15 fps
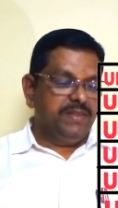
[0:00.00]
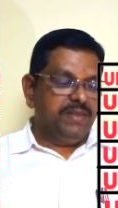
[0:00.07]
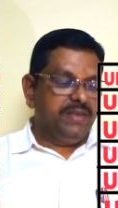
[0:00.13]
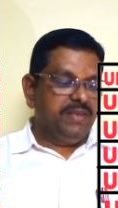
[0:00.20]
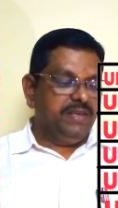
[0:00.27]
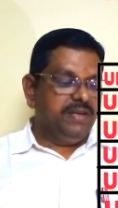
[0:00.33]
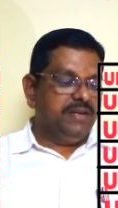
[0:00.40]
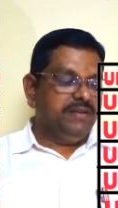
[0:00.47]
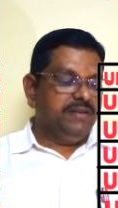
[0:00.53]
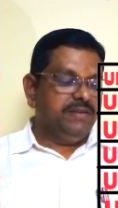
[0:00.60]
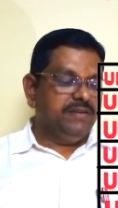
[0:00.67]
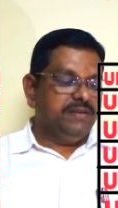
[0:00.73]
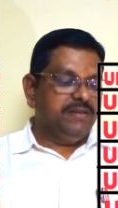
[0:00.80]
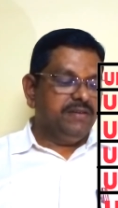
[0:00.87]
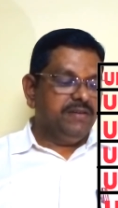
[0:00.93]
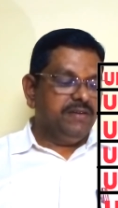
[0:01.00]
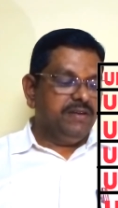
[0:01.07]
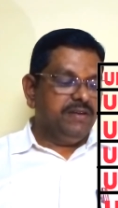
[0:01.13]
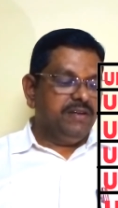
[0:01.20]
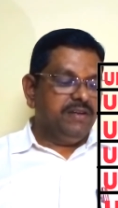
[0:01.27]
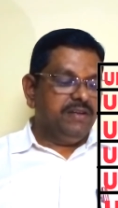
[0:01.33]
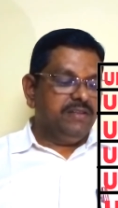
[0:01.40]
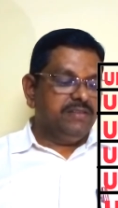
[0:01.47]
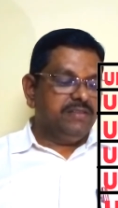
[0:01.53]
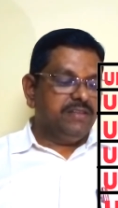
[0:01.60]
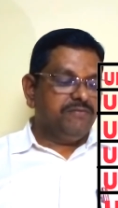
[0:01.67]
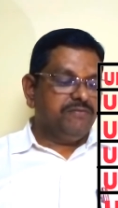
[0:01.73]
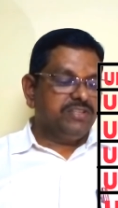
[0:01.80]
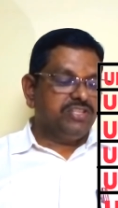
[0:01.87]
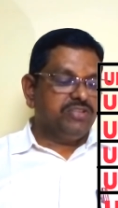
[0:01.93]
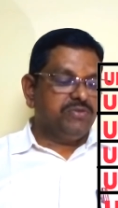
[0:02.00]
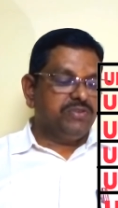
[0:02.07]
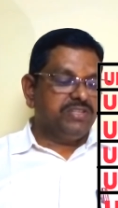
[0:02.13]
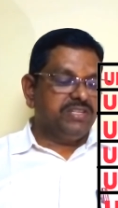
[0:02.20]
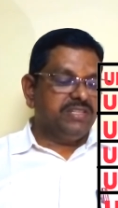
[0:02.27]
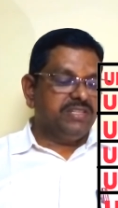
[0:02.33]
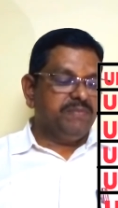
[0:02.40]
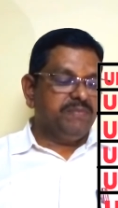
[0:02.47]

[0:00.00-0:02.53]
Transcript: Here, the first question, that